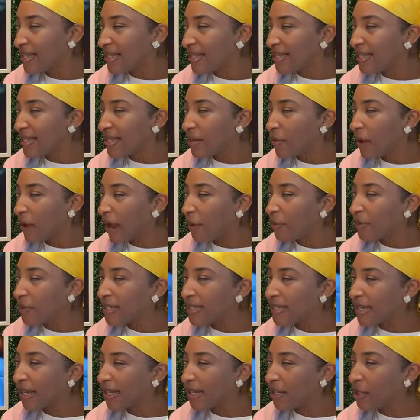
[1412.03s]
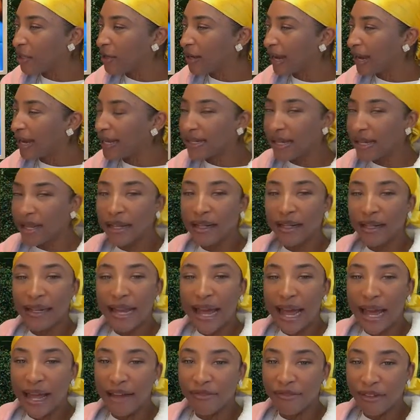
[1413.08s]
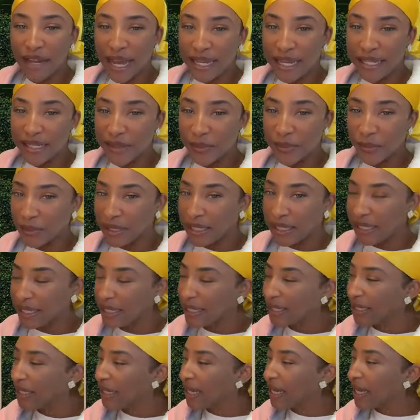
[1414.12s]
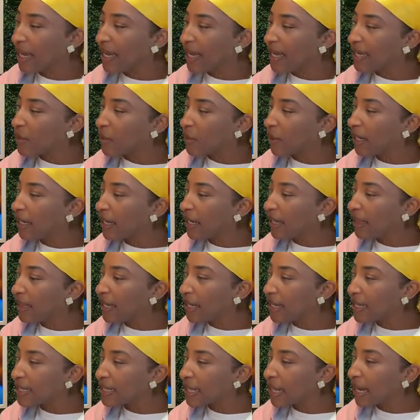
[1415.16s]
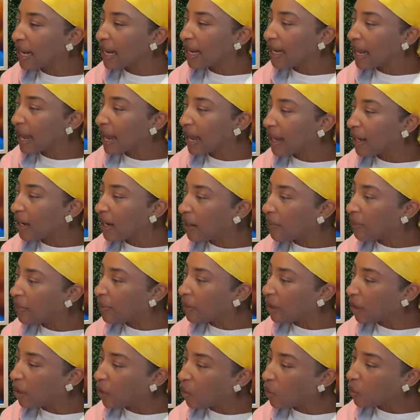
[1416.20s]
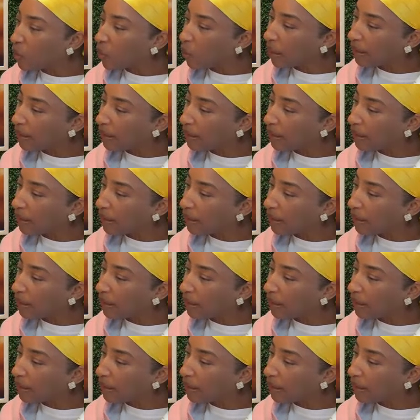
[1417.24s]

see, what I was telling you guys on the live last week is one of the things that I like about